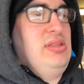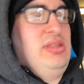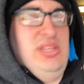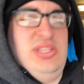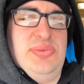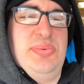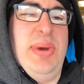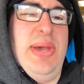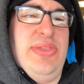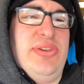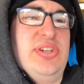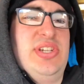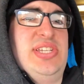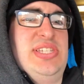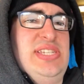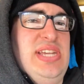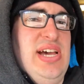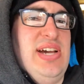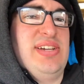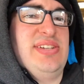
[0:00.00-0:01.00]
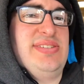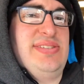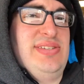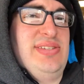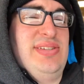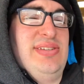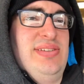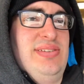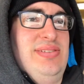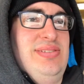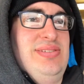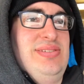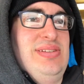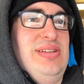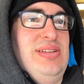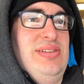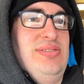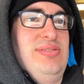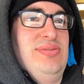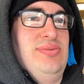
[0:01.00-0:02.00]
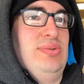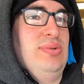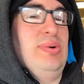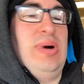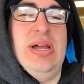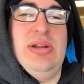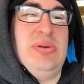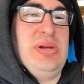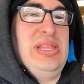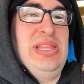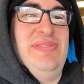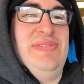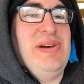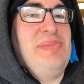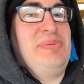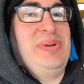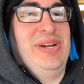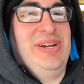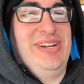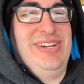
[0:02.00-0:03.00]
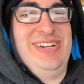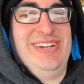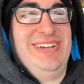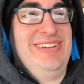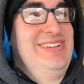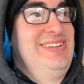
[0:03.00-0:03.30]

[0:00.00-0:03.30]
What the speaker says: this weather sucks. Why do I live up here?